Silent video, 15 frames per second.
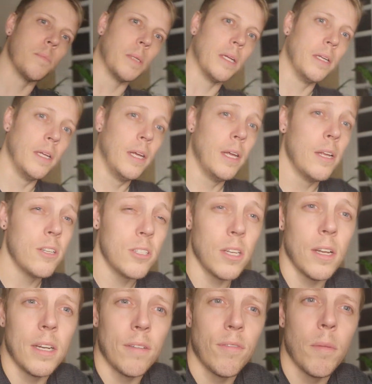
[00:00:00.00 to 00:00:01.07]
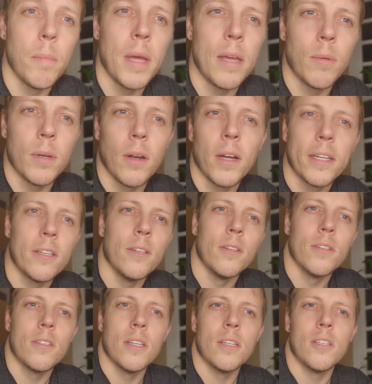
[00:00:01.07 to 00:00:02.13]
But certainly for me, when I
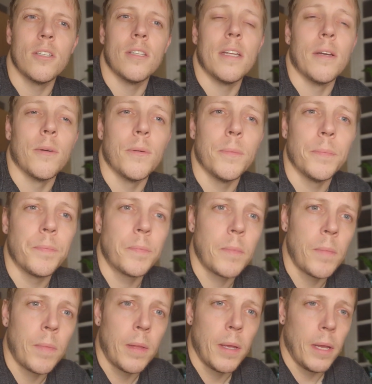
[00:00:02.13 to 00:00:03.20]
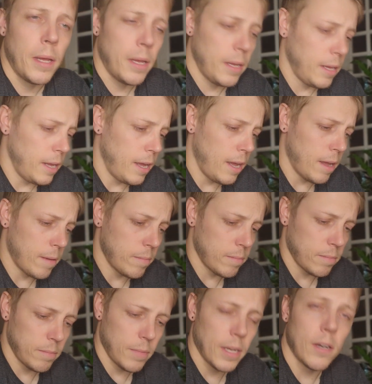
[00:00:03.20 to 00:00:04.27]
couldn't sit still um,
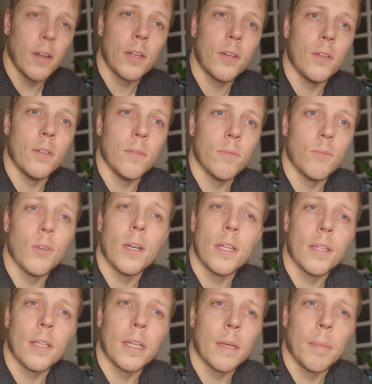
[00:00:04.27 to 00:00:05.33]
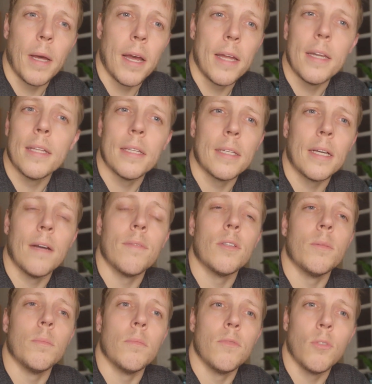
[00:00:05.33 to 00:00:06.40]
and I couldn't really think about anything other
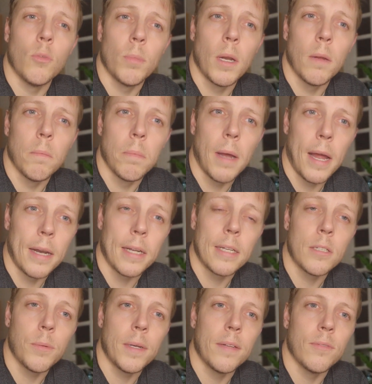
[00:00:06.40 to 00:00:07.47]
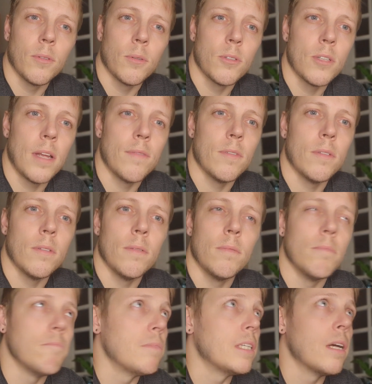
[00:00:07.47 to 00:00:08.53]
than full blown panic 24 7,
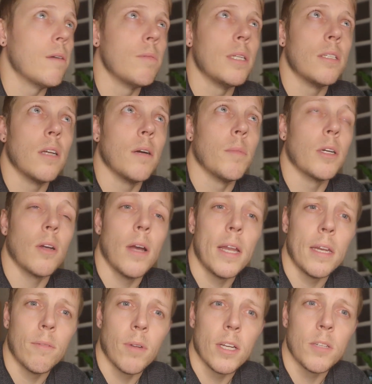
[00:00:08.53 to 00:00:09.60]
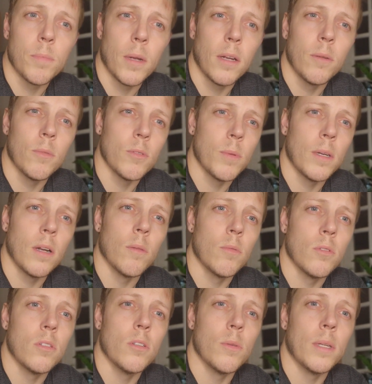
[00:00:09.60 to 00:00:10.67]
the only time I got any respite was when I
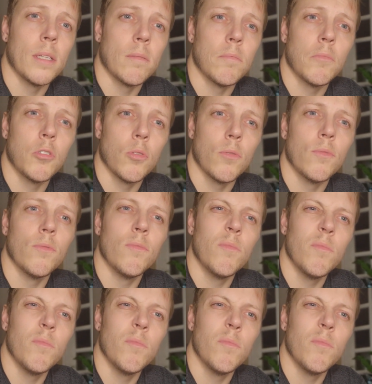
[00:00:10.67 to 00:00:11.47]
was doing sort of